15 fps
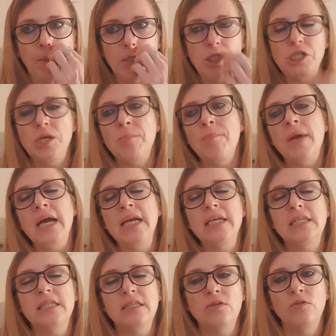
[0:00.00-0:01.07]
makes
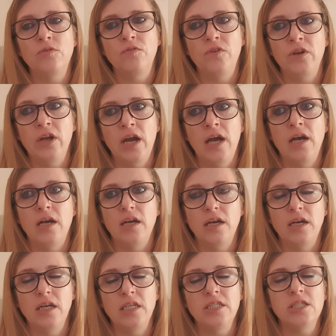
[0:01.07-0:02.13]
Sylvia
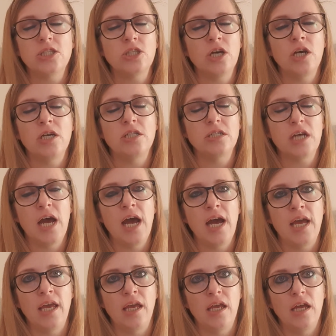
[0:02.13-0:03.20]
insert
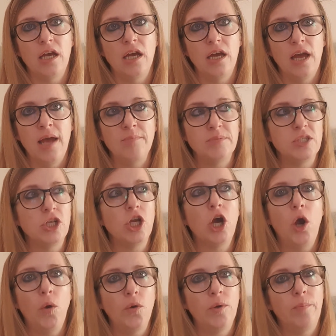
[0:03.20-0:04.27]
a empty
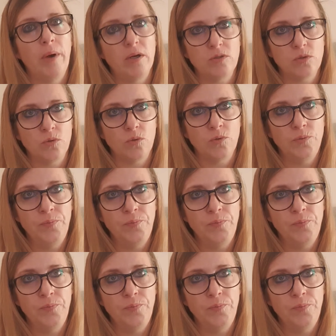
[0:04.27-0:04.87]
Coke bottle